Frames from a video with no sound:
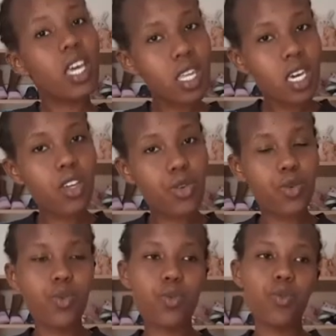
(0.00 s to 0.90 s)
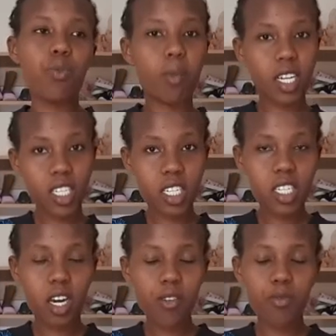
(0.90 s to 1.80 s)
think through my
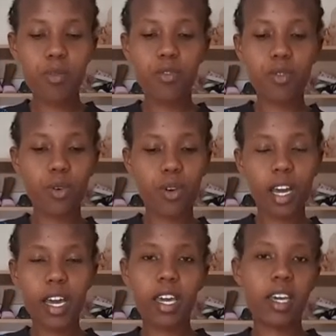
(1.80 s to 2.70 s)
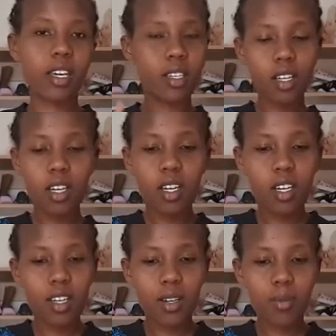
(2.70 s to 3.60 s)
stuff before I
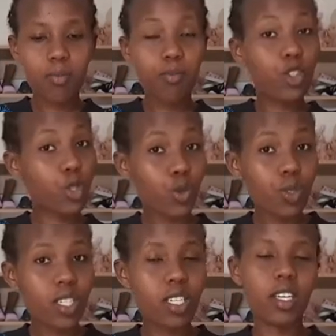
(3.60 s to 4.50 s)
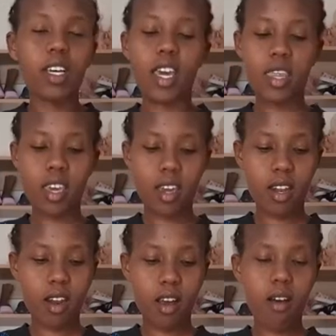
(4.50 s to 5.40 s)
shoot. And
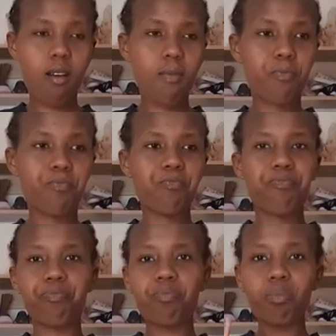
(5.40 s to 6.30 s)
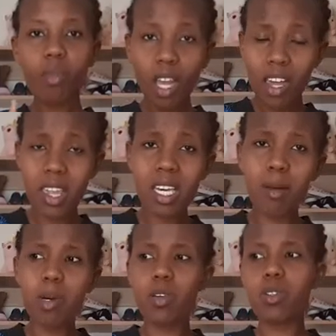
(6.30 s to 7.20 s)
then think
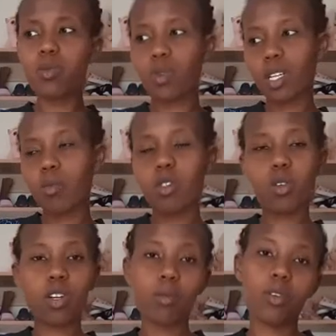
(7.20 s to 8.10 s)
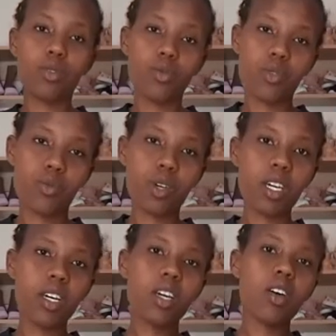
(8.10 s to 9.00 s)
about what I'll be talking about through the
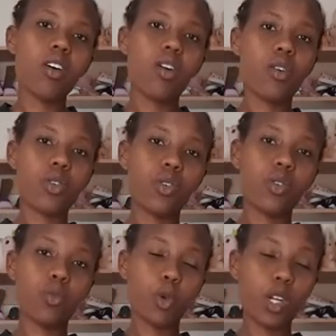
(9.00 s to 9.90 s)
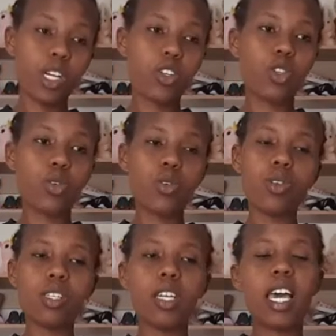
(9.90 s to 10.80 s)
week. The morning
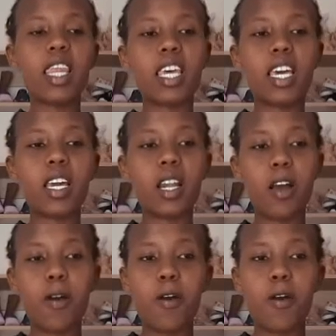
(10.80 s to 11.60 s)
shows, and then